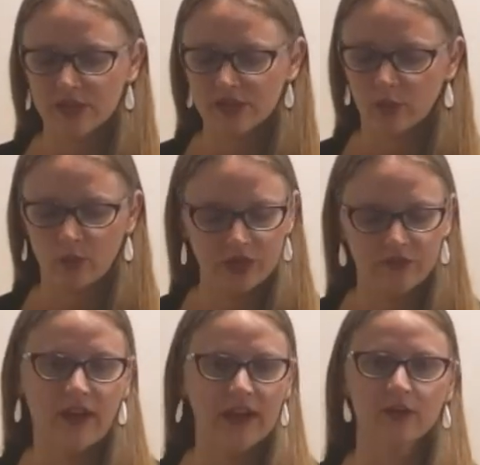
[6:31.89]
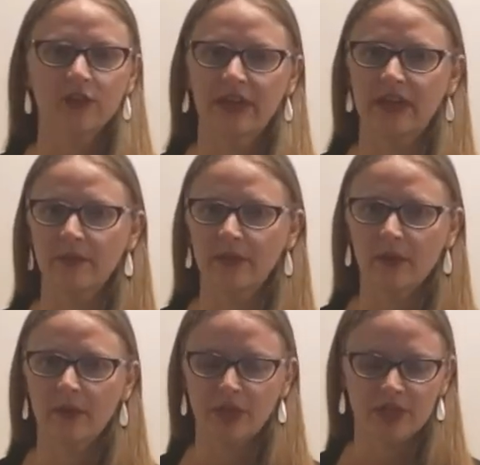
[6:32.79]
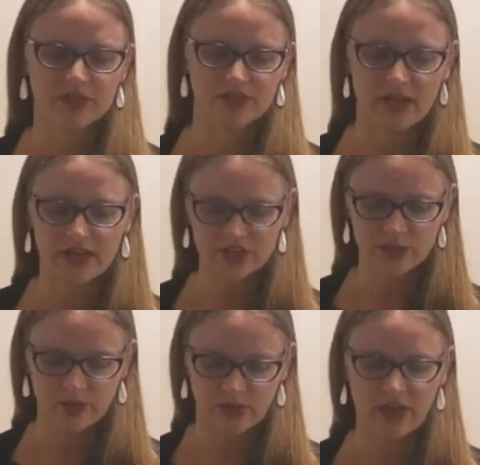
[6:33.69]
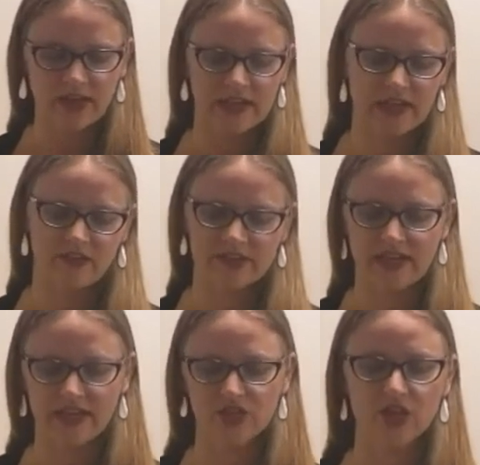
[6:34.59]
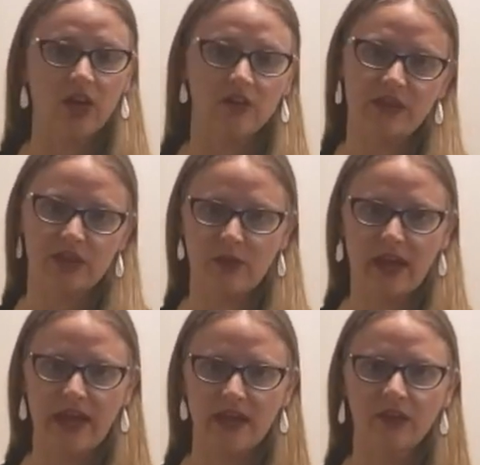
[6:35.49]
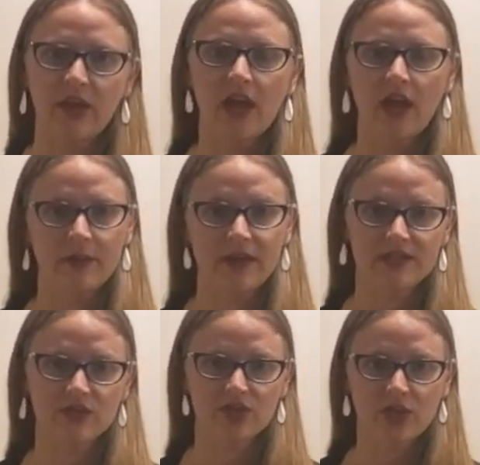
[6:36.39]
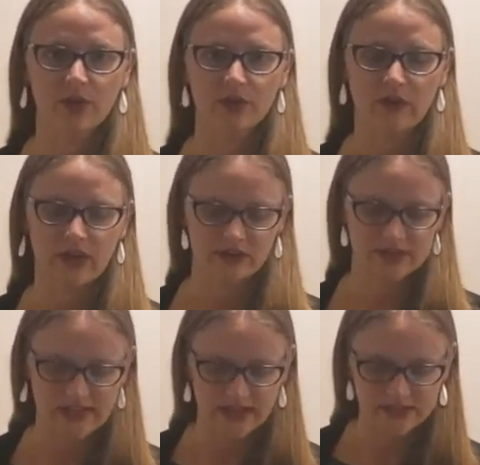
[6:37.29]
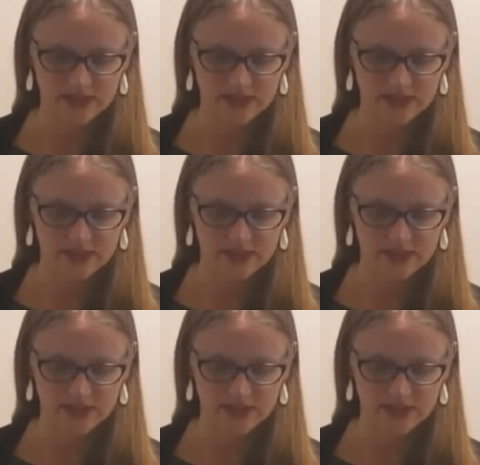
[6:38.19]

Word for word: So one final cleanup that we want to do is you actually want to cut any of this extra off that you have uh, because it'll show in your final design.